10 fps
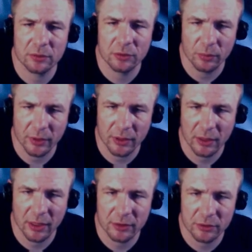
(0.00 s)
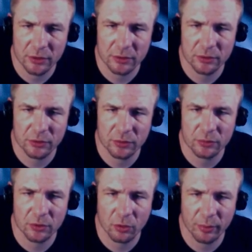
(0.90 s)
do it, I just
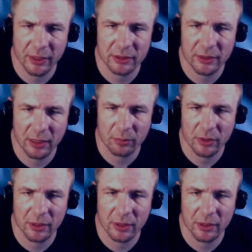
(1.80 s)
choose OBS camera,